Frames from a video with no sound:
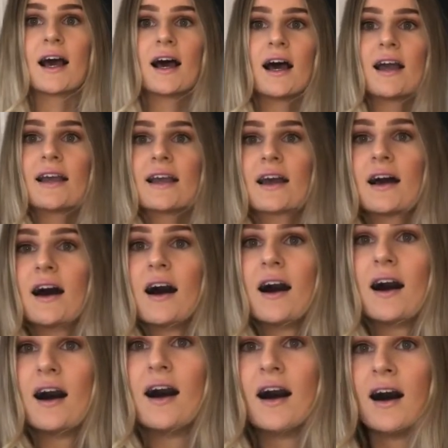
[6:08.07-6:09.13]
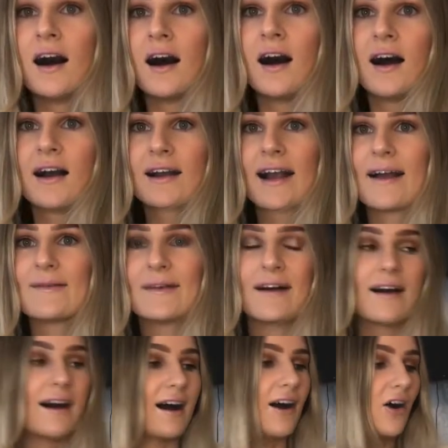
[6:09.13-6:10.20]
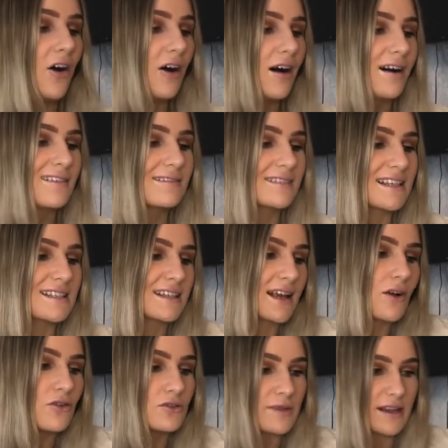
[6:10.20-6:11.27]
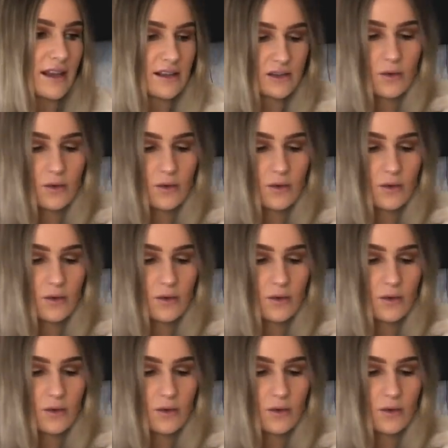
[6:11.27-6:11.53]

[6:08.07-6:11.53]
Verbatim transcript: Like can't this is like 100% yes.